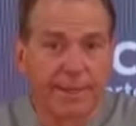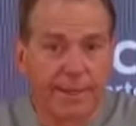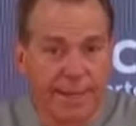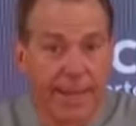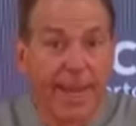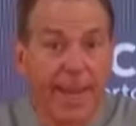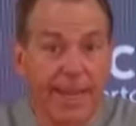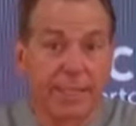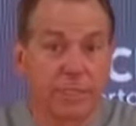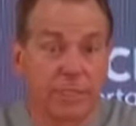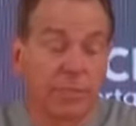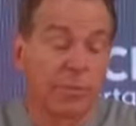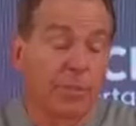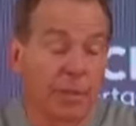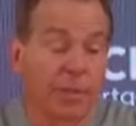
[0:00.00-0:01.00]

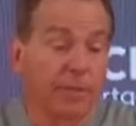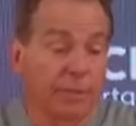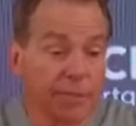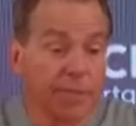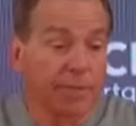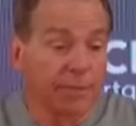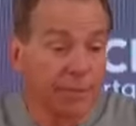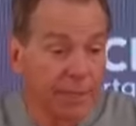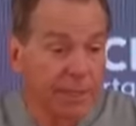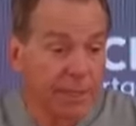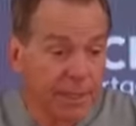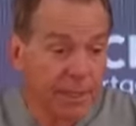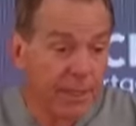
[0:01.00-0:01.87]
enhances player safety.